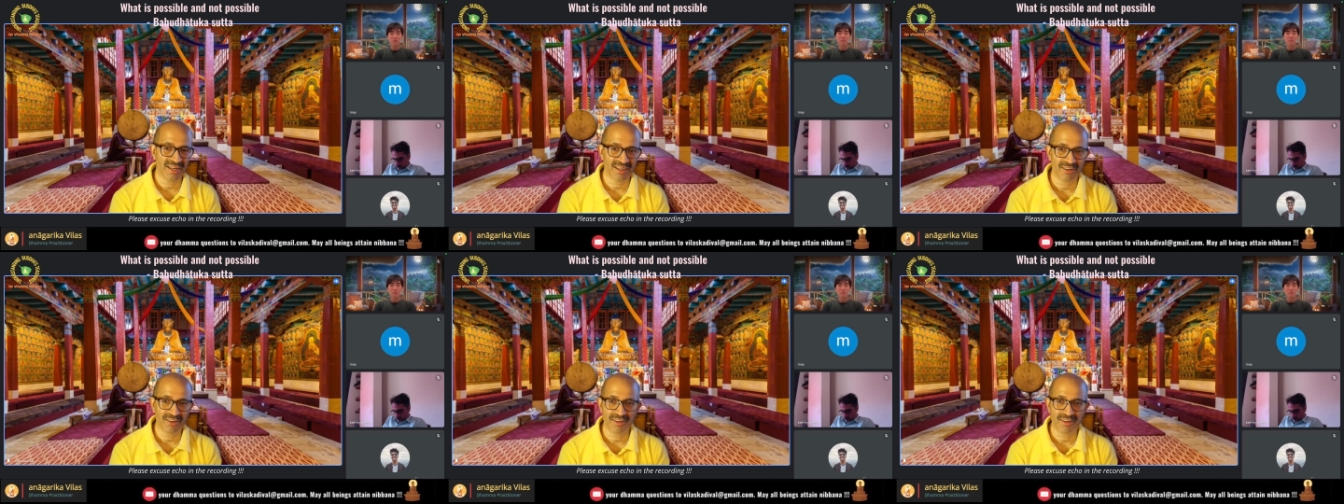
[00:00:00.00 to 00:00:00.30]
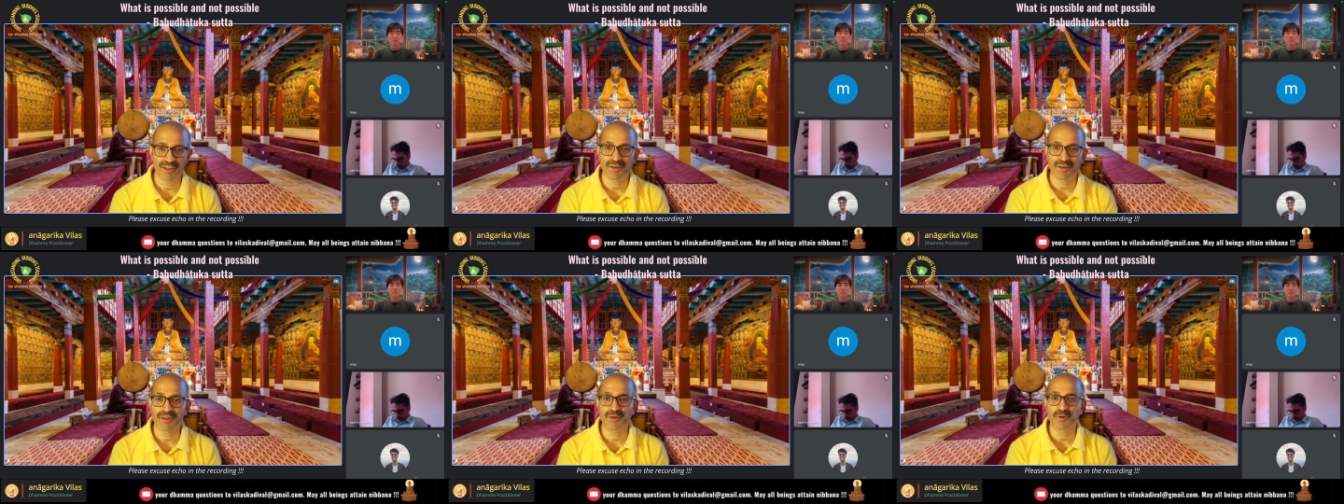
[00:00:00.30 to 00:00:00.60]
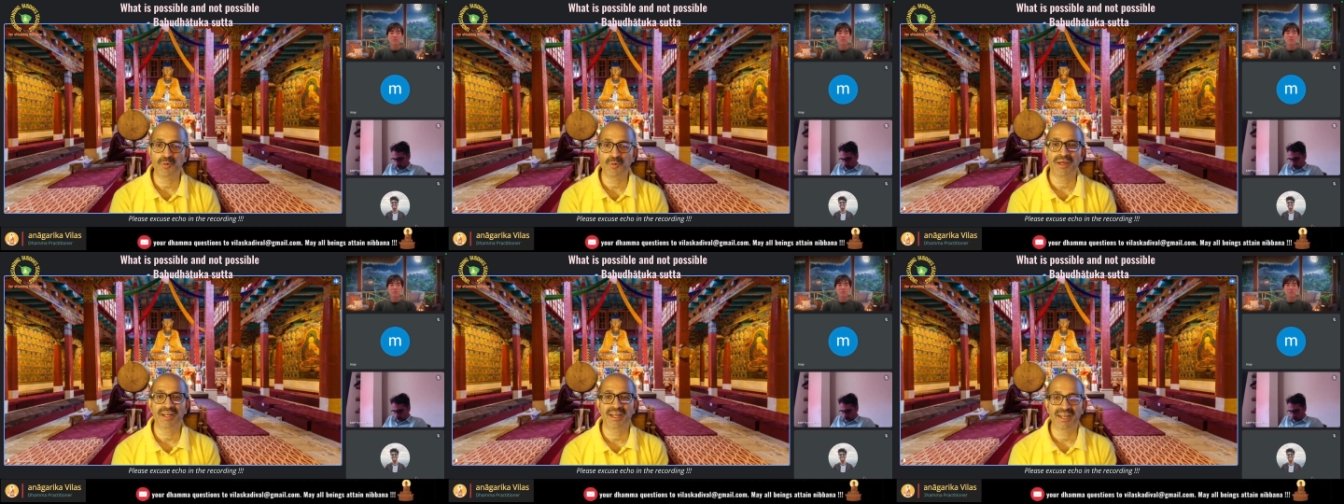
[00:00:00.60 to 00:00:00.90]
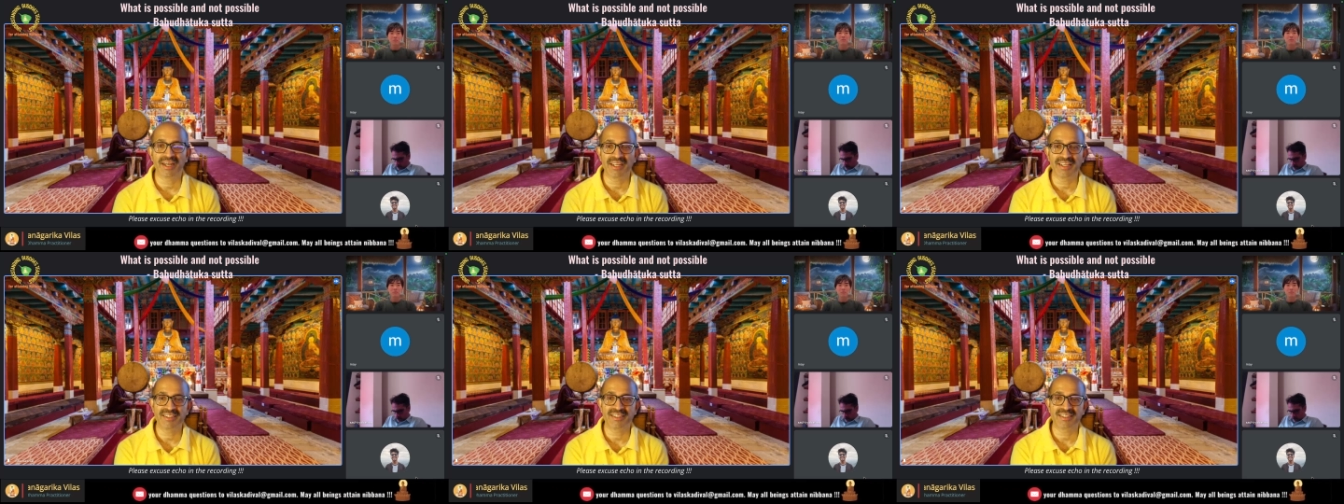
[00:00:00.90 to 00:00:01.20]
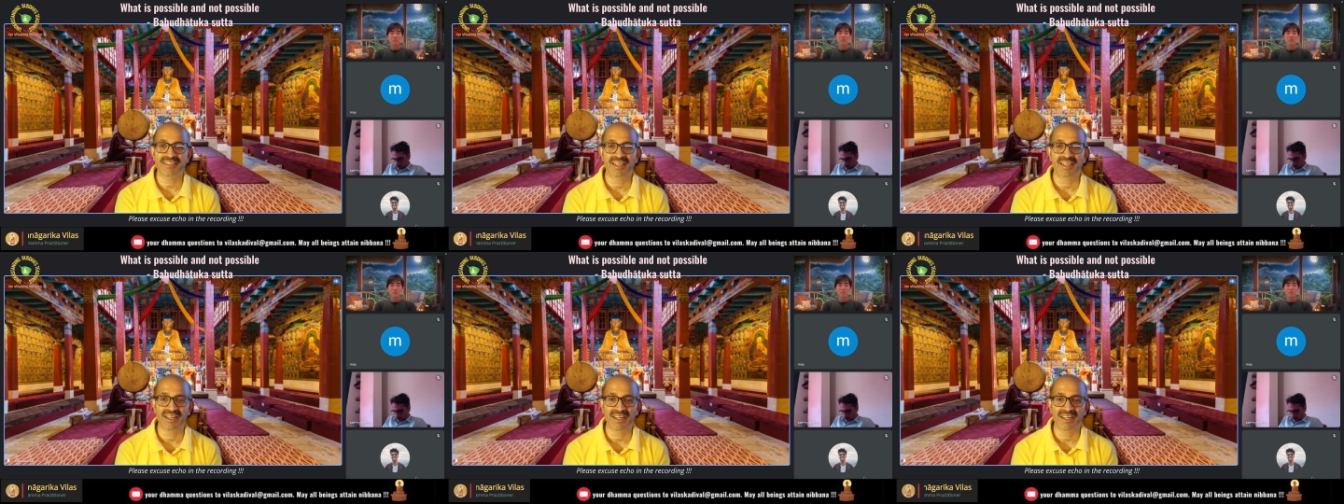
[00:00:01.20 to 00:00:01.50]
When you do an Anicca
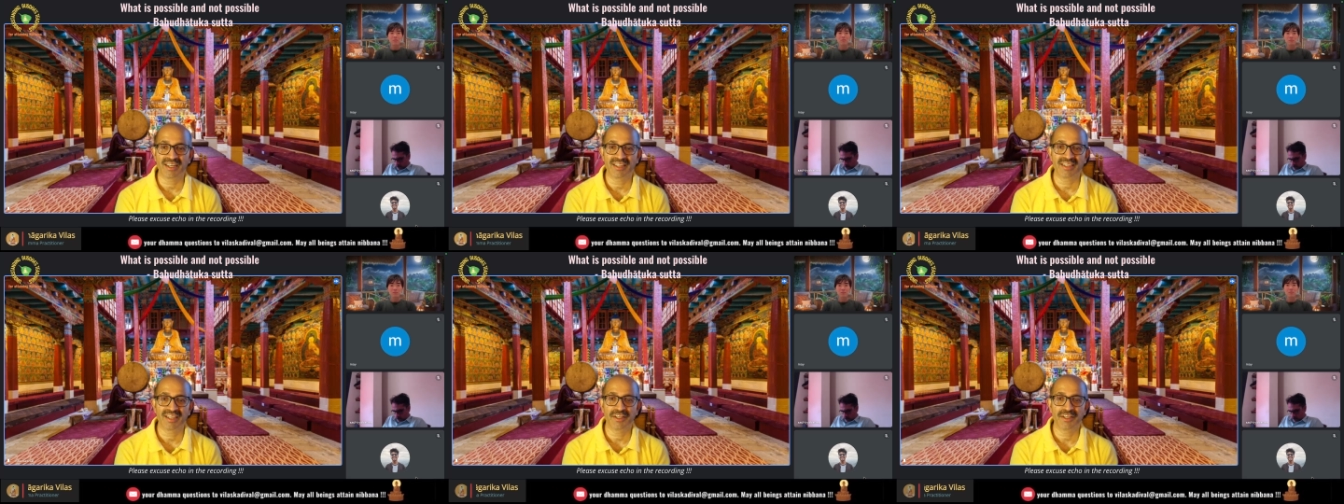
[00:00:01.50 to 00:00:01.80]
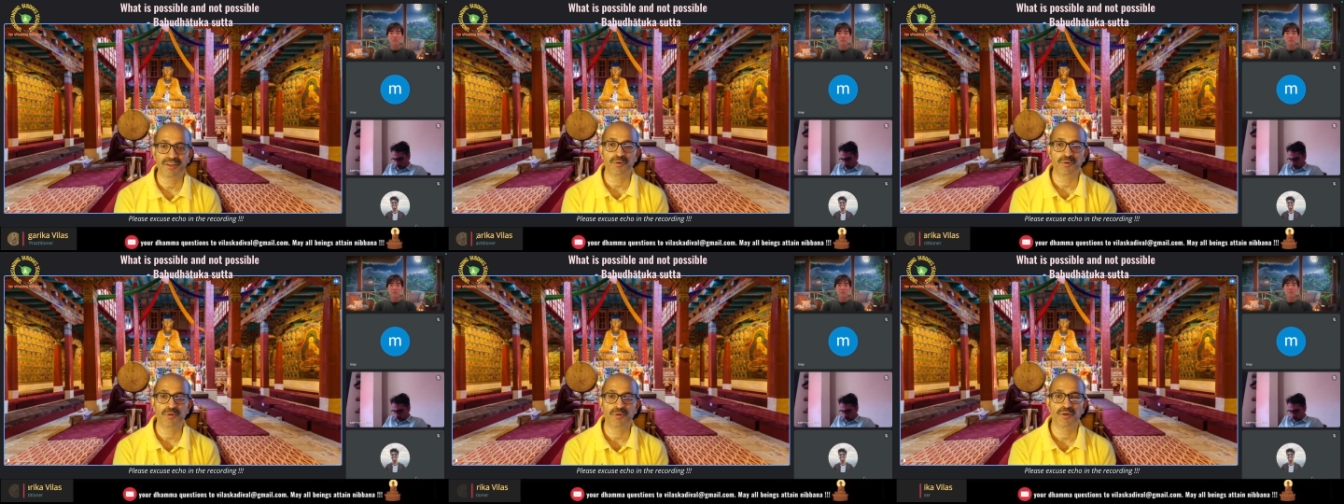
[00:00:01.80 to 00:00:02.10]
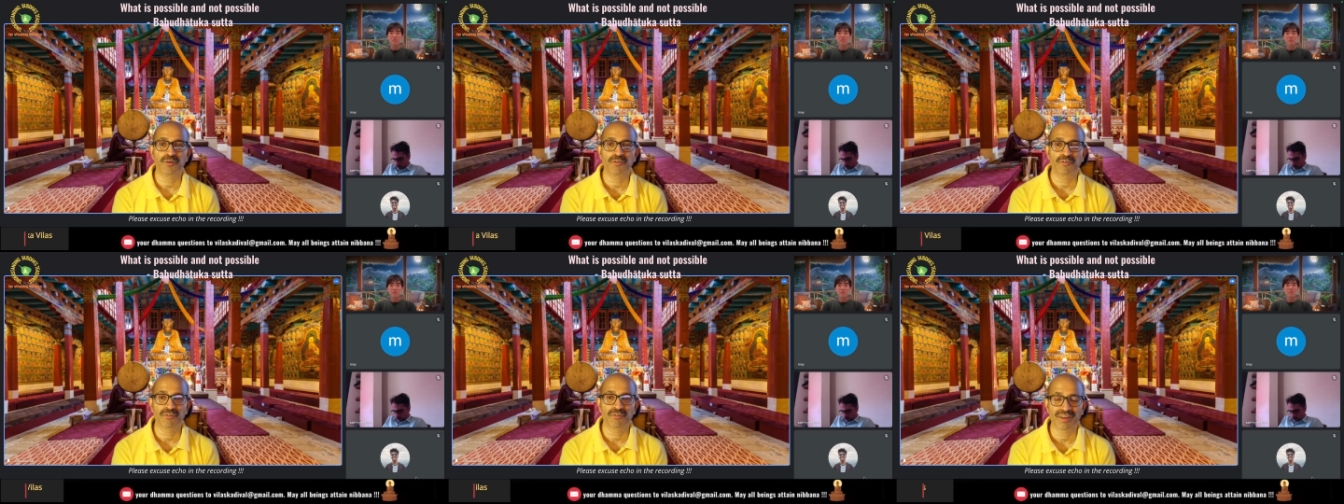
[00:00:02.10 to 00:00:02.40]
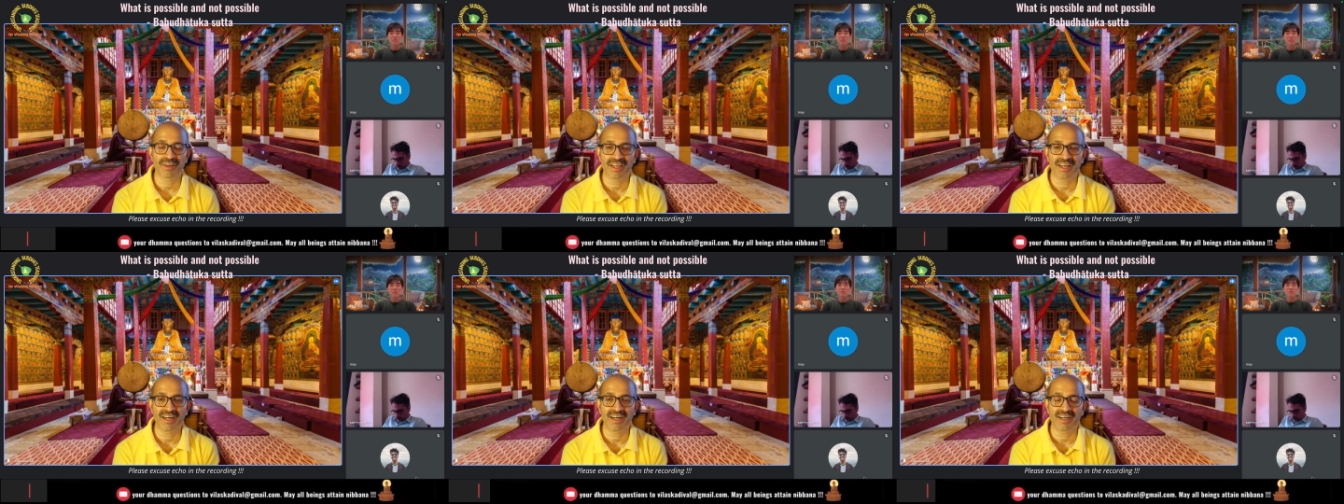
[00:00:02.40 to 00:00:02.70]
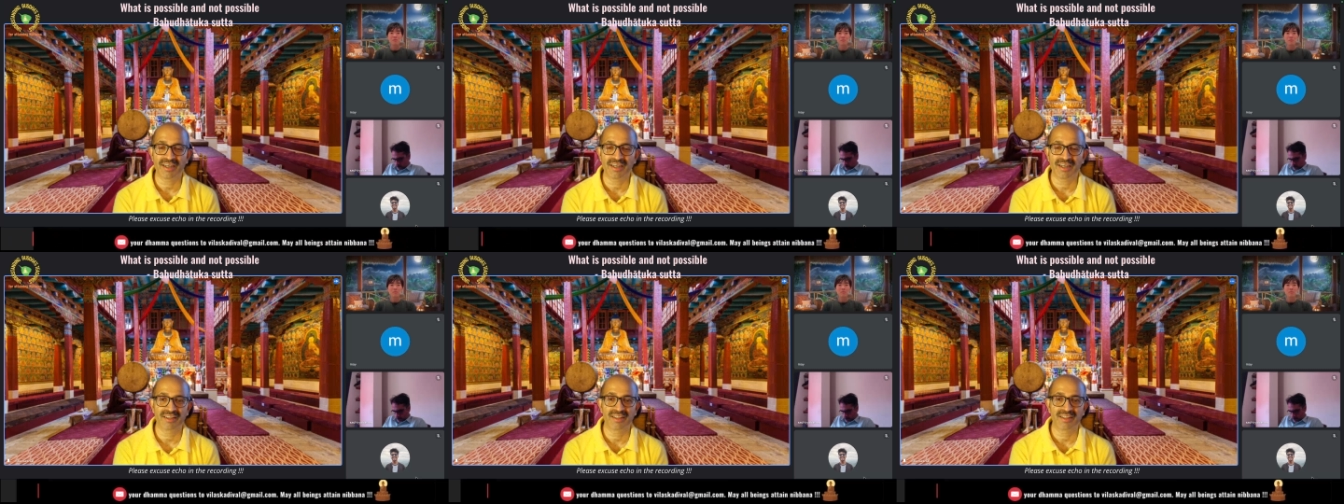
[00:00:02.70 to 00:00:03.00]
Sanya, then you will
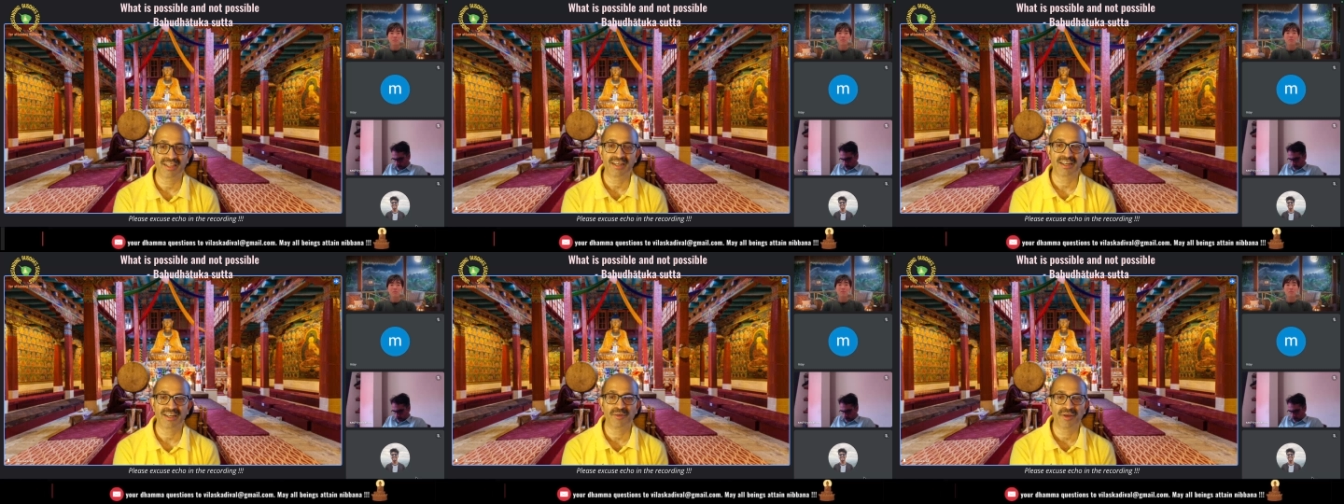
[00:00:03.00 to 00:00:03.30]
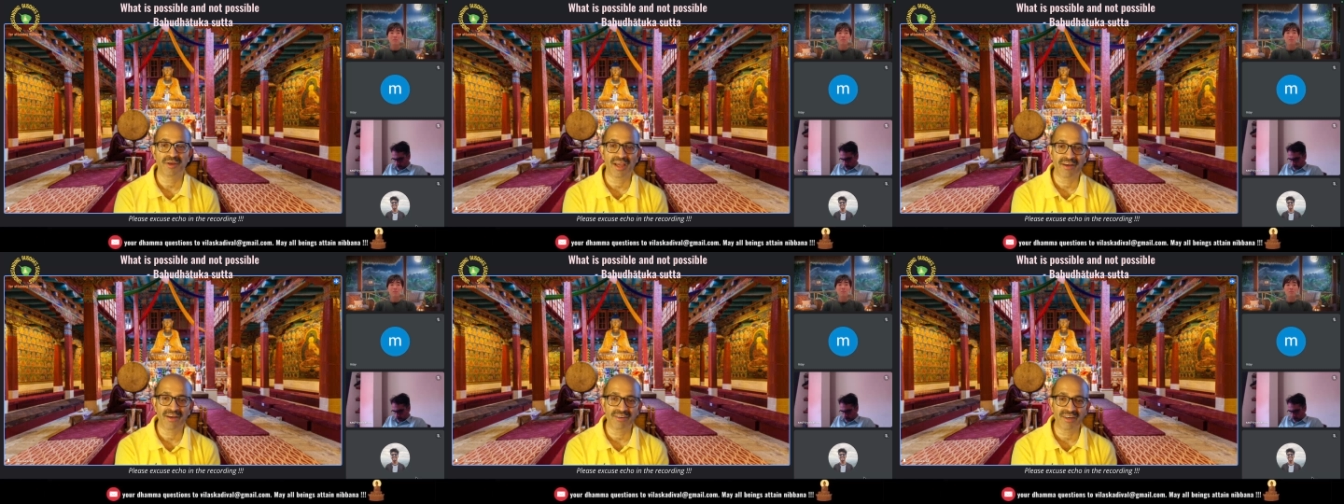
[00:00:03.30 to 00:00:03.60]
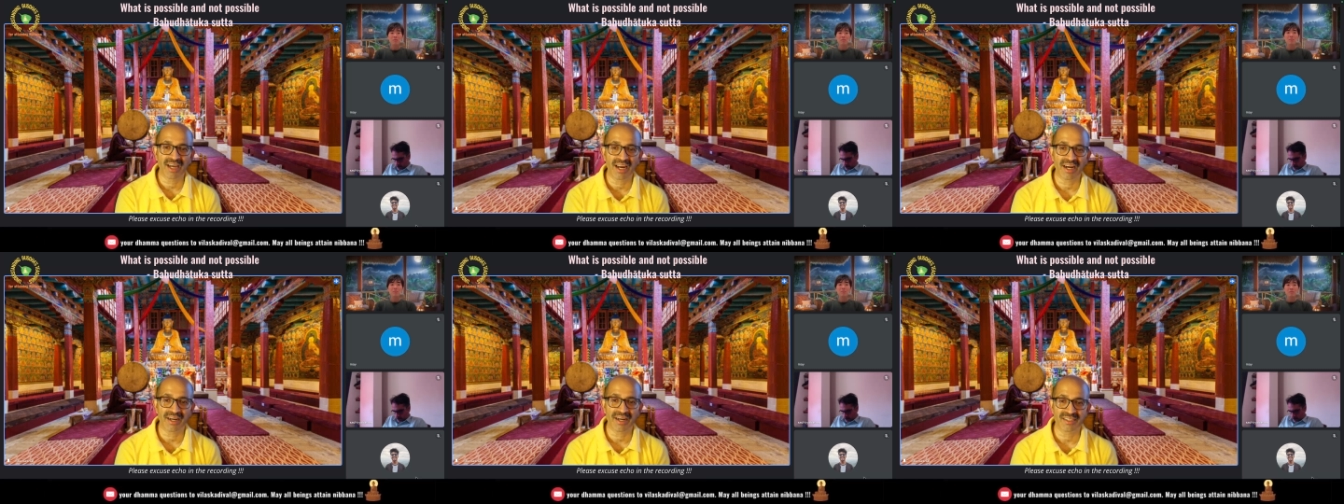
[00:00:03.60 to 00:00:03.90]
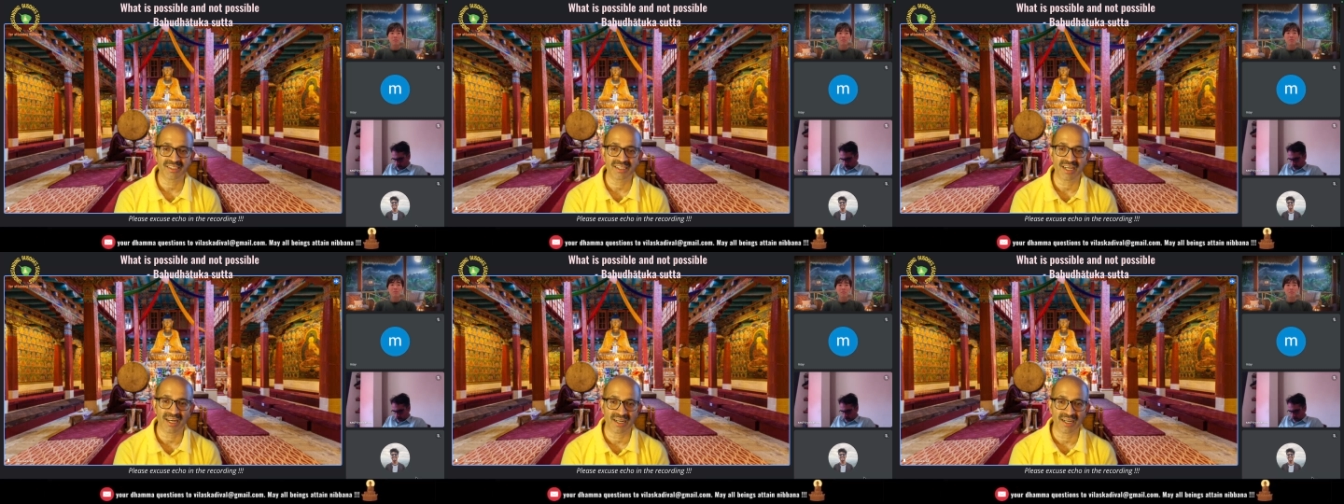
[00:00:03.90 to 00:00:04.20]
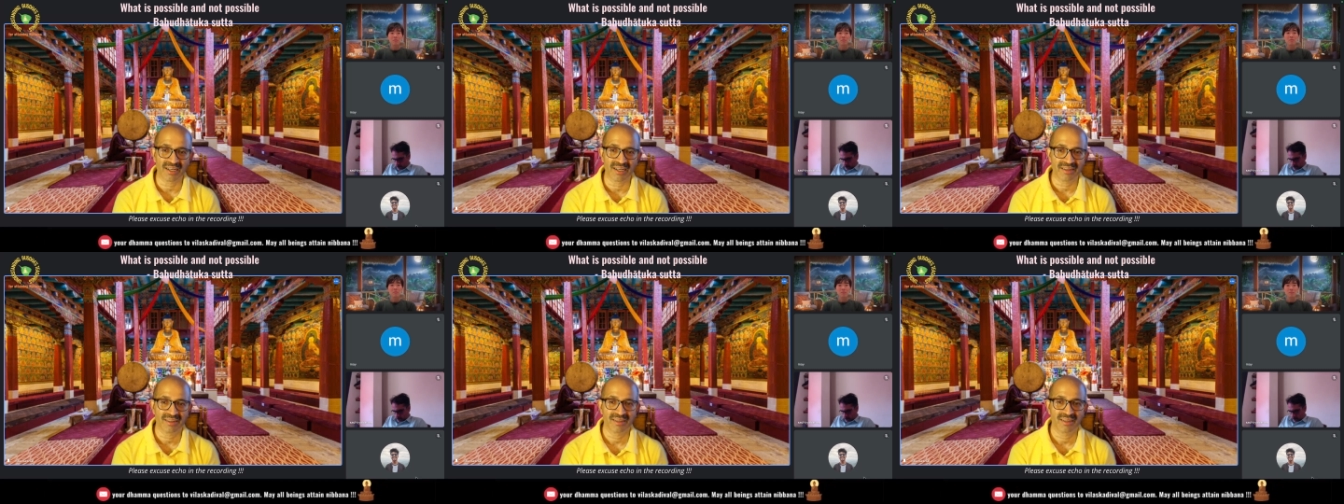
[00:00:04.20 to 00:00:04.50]
forget that you ever had a child.